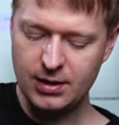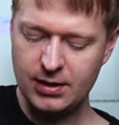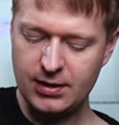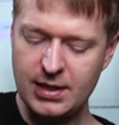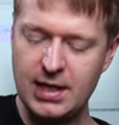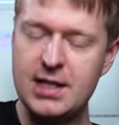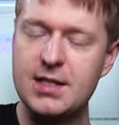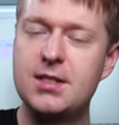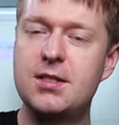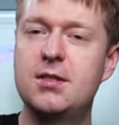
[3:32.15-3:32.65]

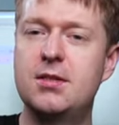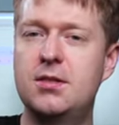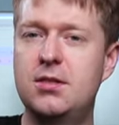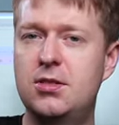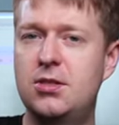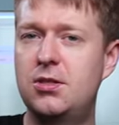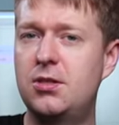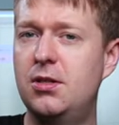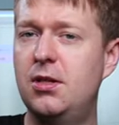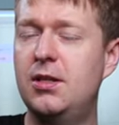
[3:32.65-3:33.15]
And that's the,
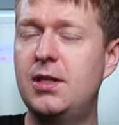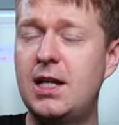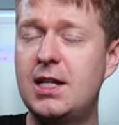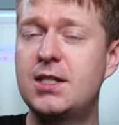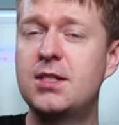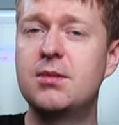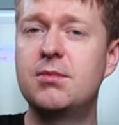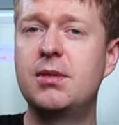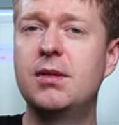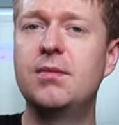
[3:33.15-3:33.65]

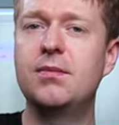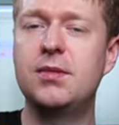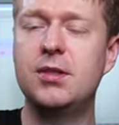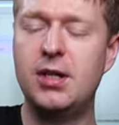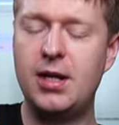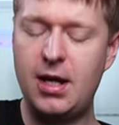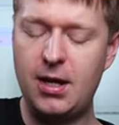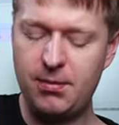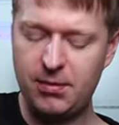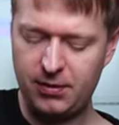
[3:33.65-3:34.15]
that's the rhythm
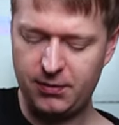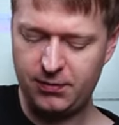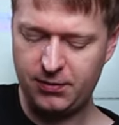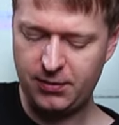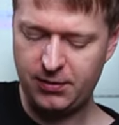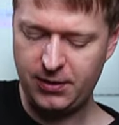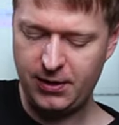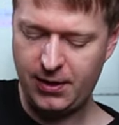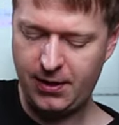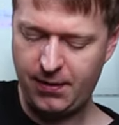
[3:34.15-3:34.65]
you're aiming
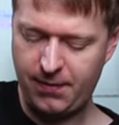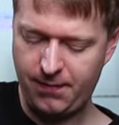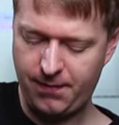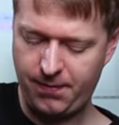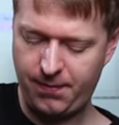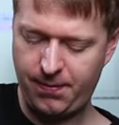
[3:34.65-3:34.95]
for there.